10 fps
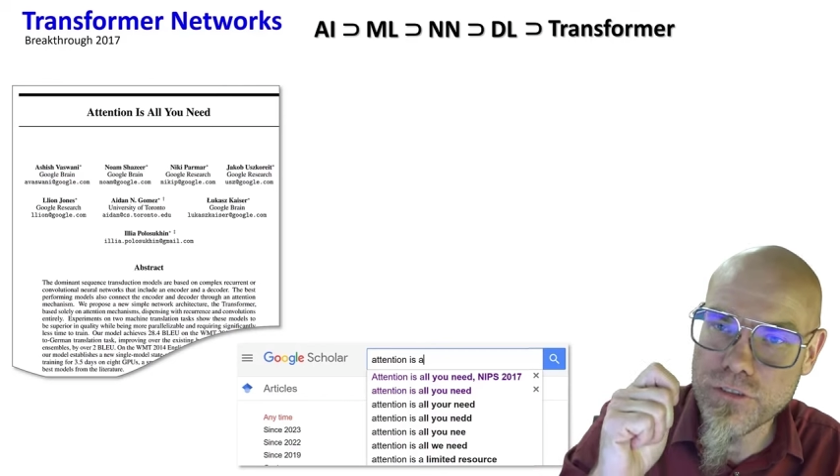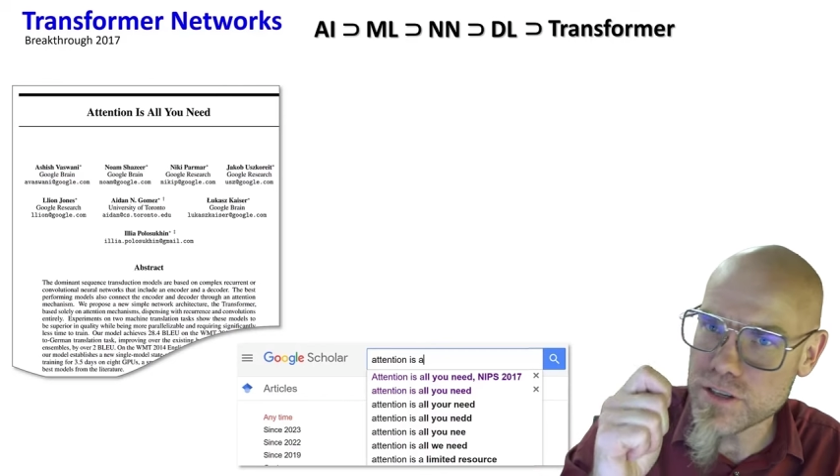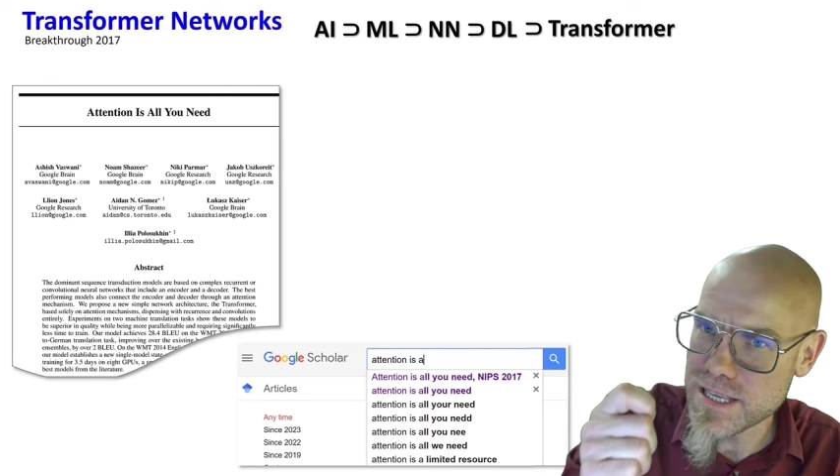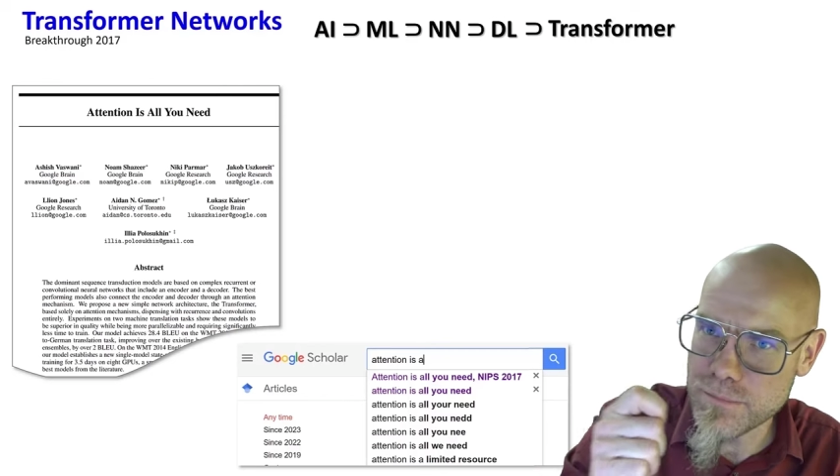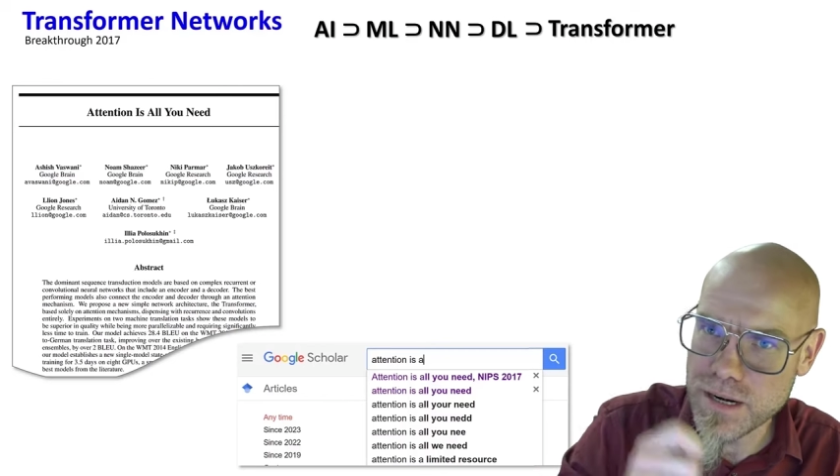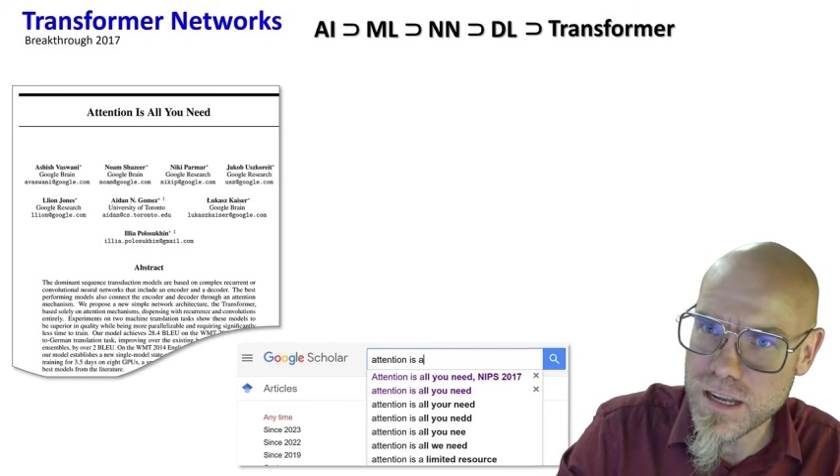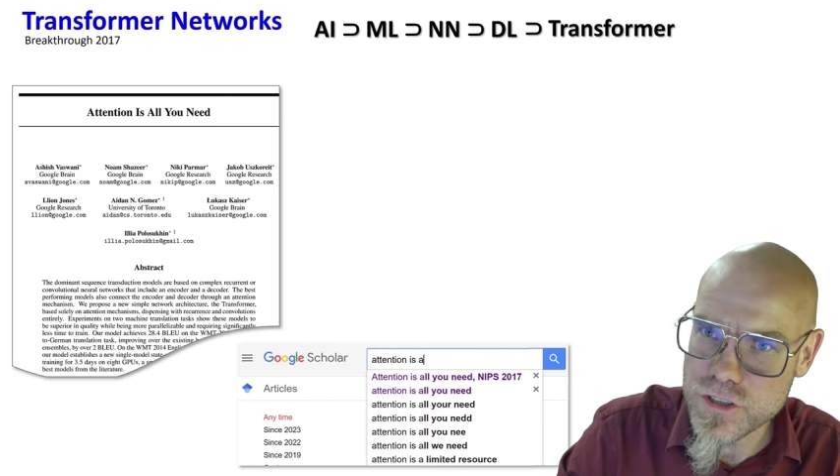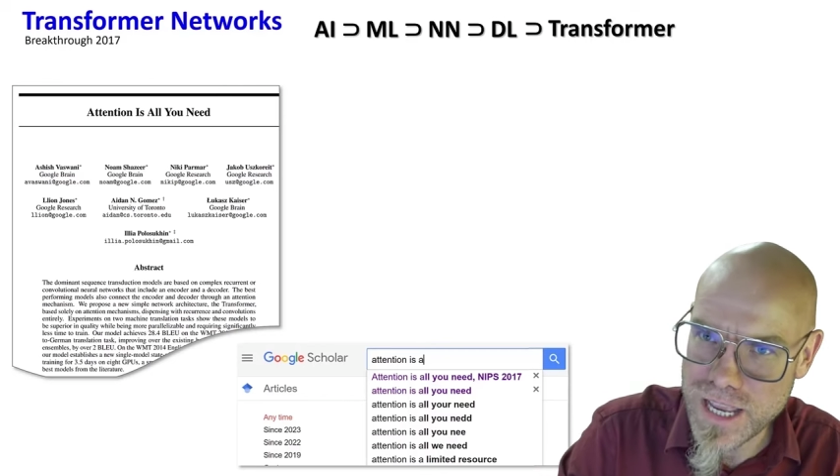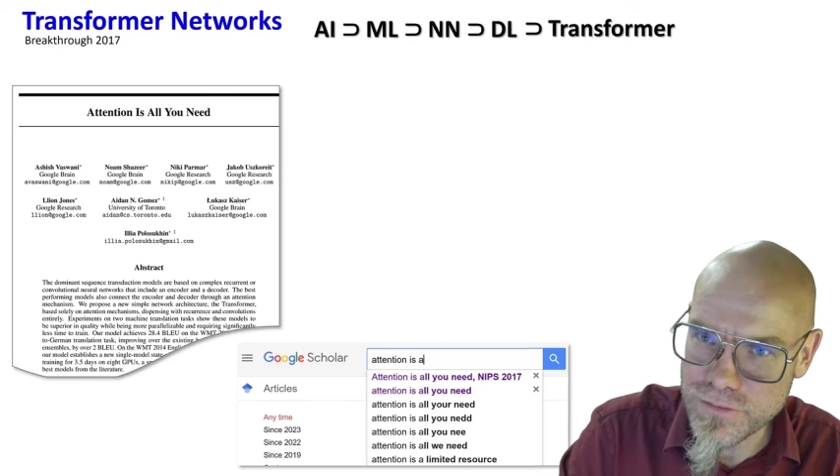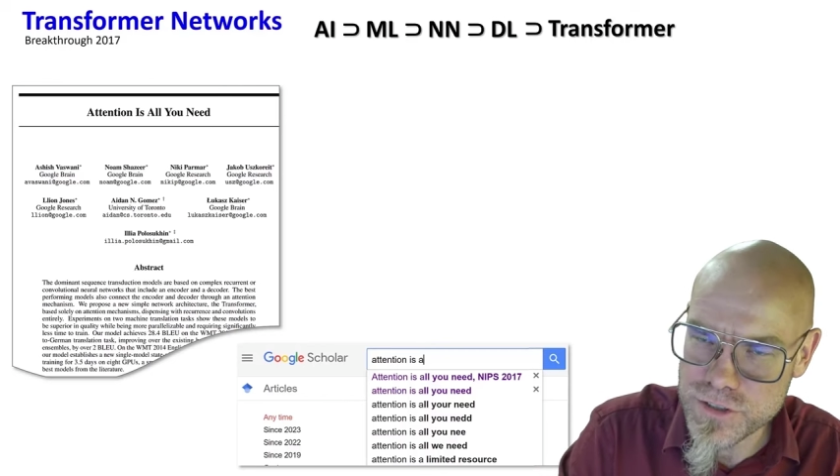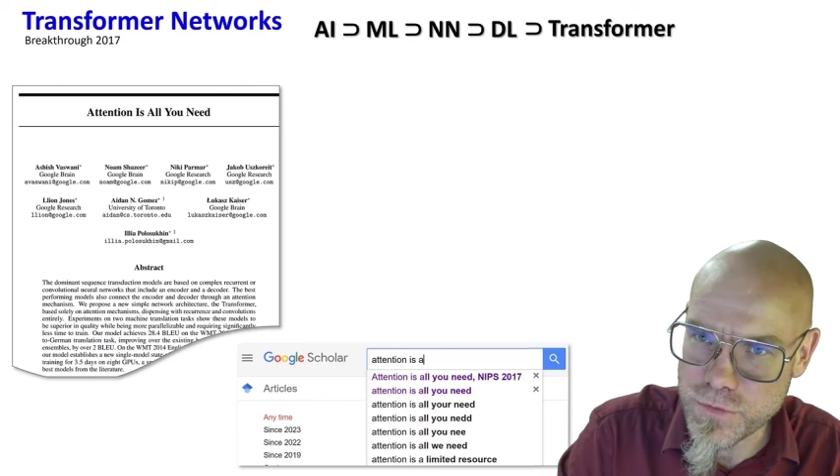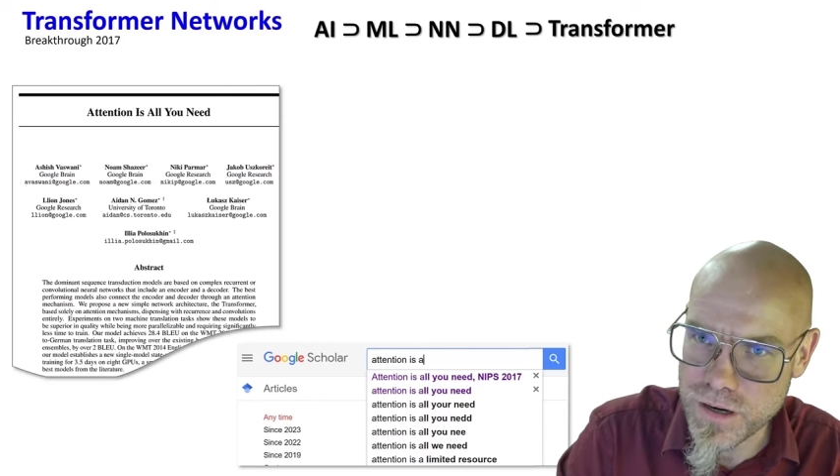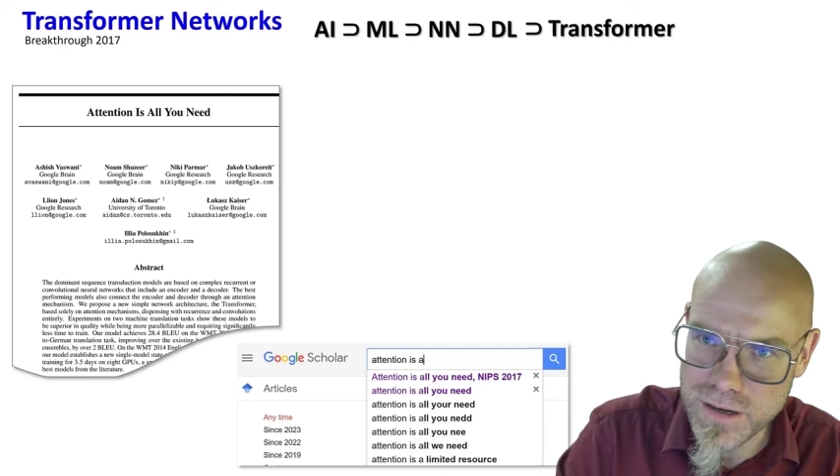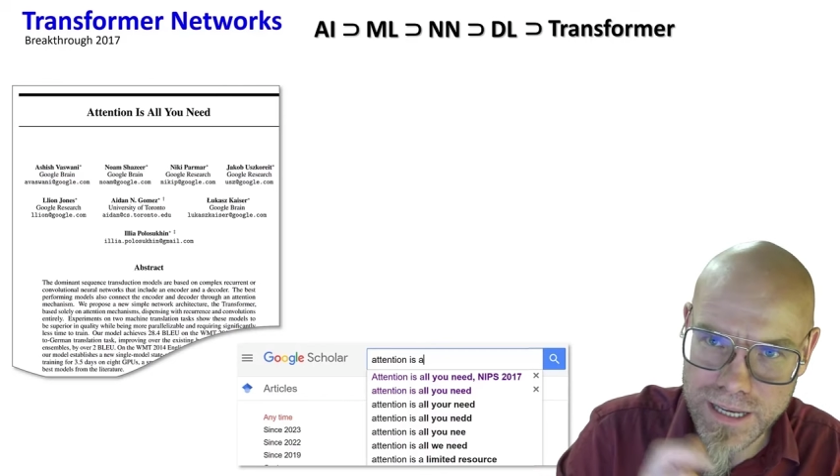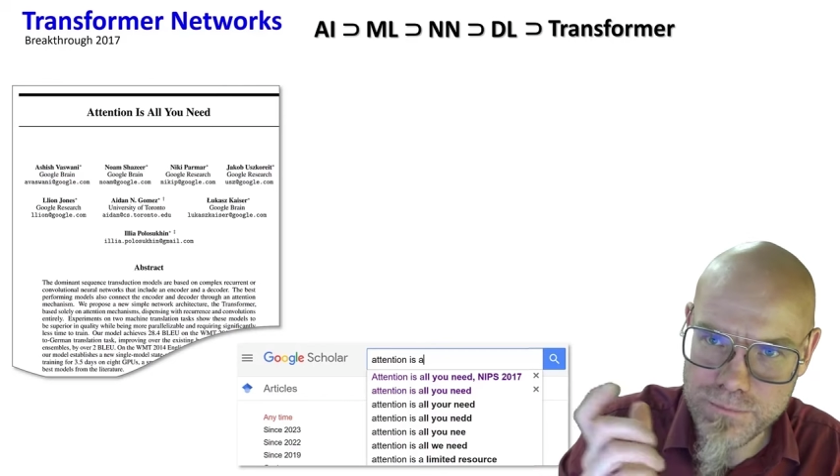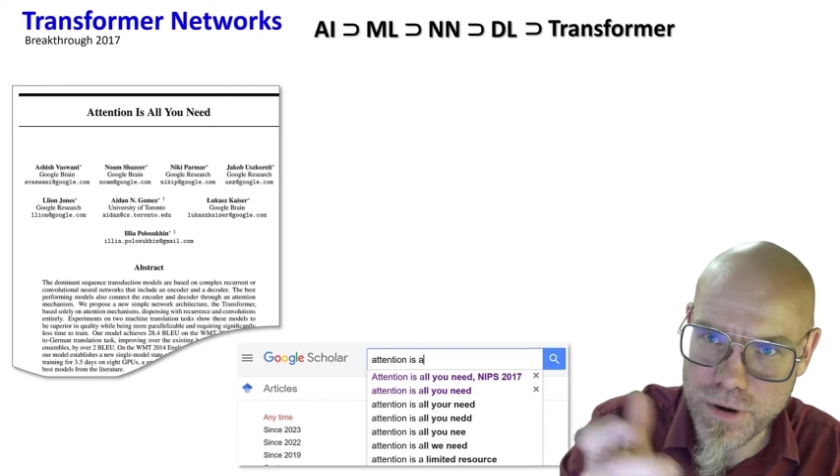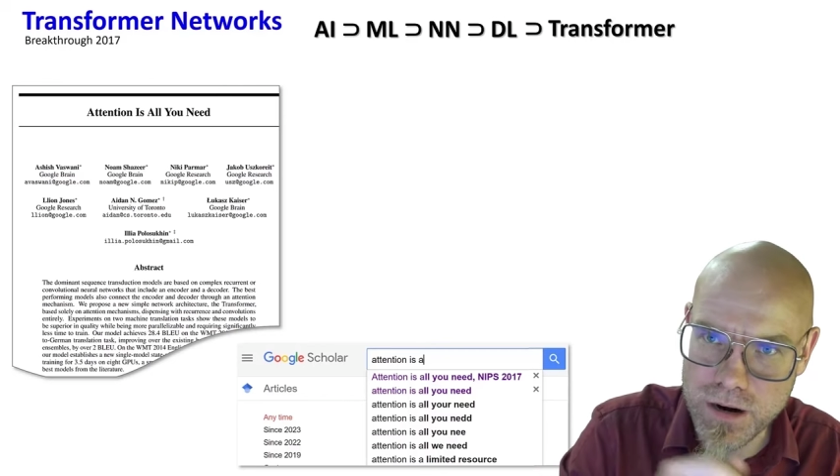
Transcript: for example, large language model like